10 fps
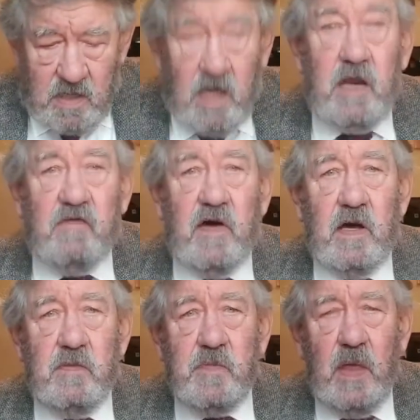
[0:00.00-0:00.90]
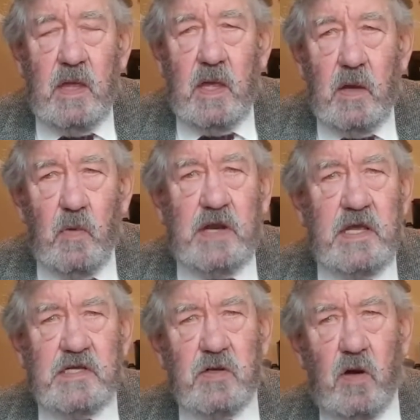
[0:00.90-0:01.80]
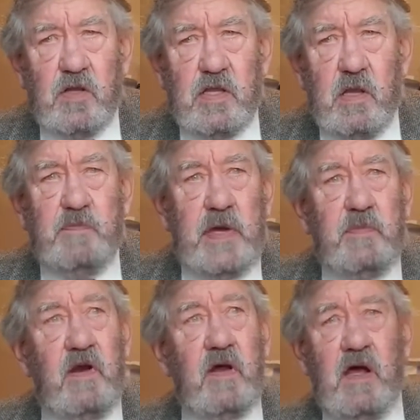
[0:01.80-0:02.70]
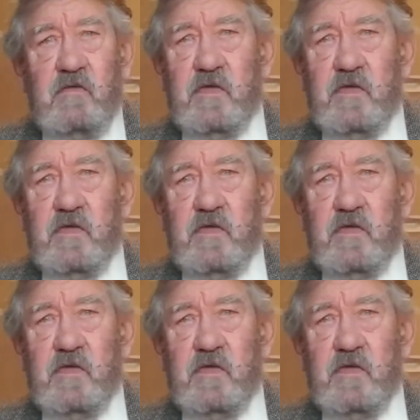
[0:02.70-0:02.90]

Nineveh, when he saw that the people